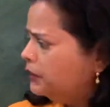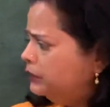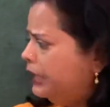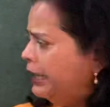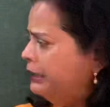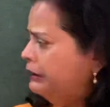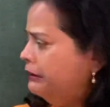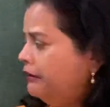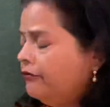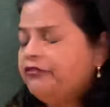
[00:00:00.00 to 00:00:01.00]

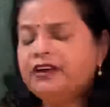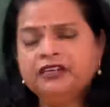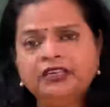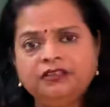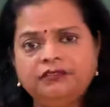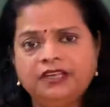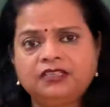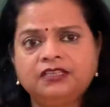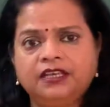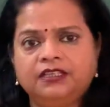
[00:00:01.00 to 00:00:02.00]
Then a very
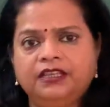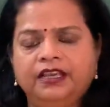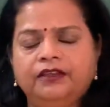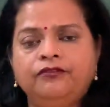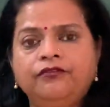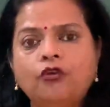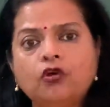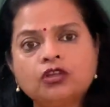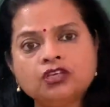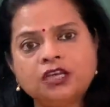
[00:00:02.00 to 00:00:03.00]
interesting thing,
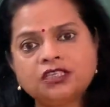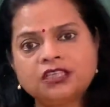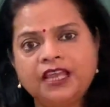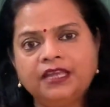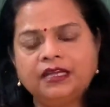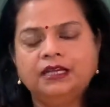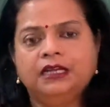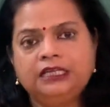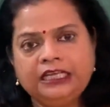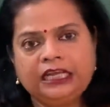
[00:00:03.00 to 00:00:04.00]
float or sink.
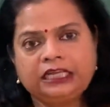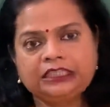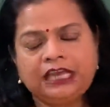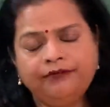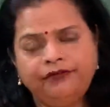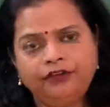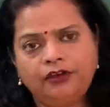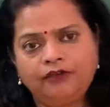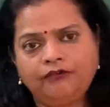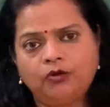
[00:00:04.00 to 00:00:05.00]
Take a tub full
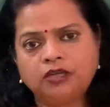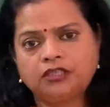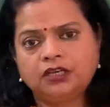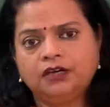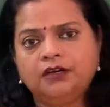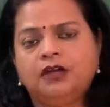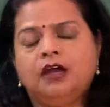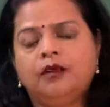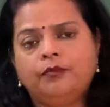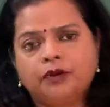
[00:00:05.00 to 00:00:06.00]
of water,
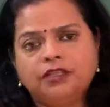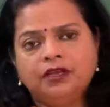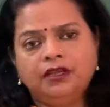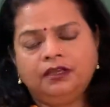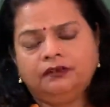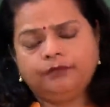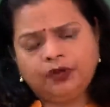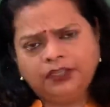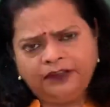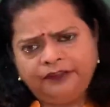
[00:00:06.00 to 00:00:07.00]
put
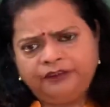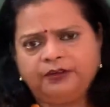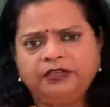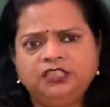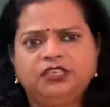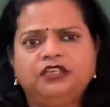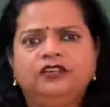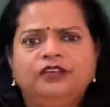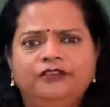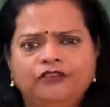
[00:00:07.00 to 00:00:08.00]
the different material
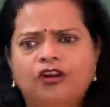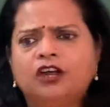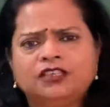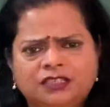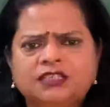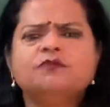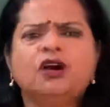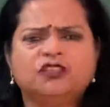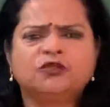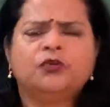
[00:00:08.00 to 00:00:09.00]
you have got,
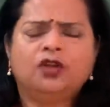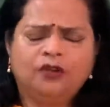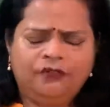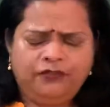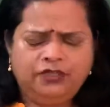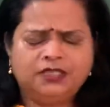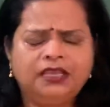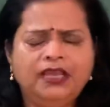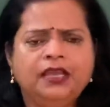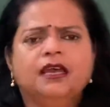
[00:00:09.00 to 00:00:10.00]
small
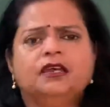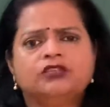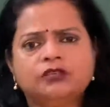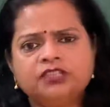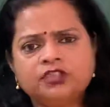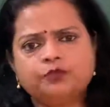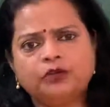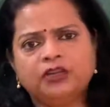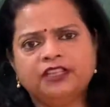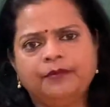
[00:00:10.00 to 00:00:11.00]
obviously, so just
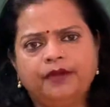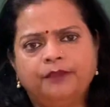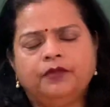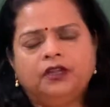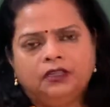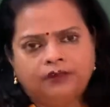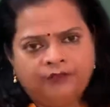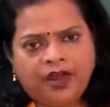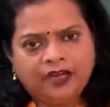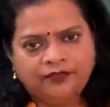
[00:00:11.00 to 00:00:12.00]
put them in. The
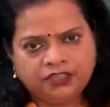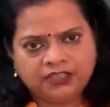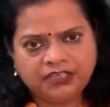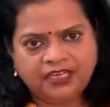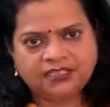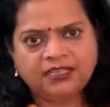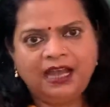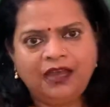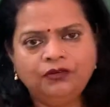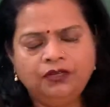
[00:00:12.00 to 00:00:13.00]
one which sinks
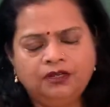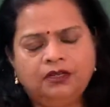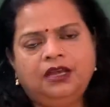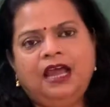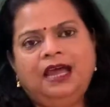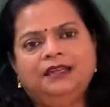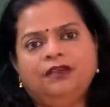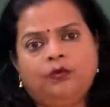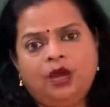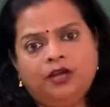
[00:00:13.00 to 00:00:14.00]
down and
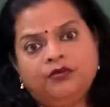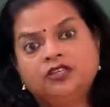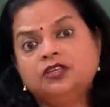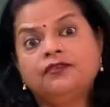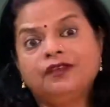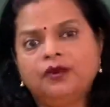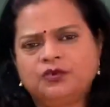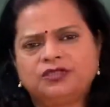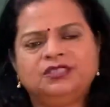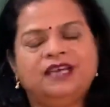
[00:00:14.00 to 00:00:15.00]
the one which
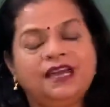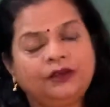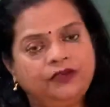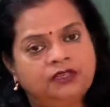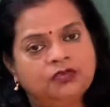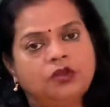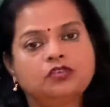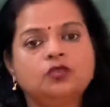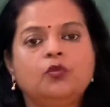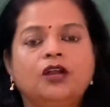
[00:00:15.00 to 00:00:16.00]
floats, that is
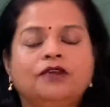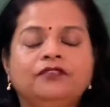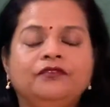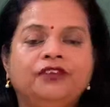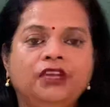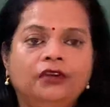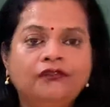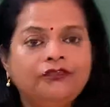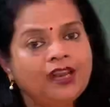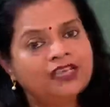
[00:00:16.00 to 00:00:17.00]
also one of the way
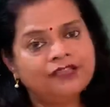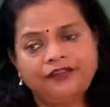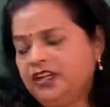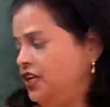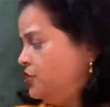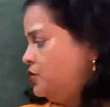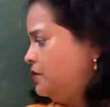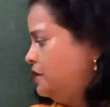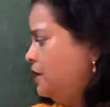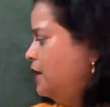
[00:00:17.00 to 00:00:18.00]
of
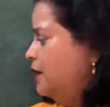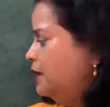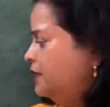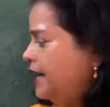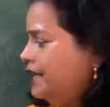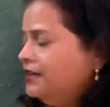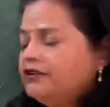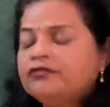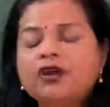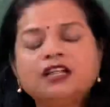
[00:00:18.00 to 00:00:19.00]
classification.
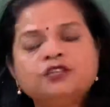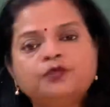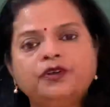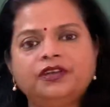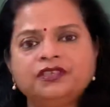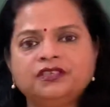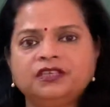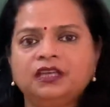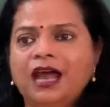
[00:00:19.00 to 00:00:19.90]
Then transparency.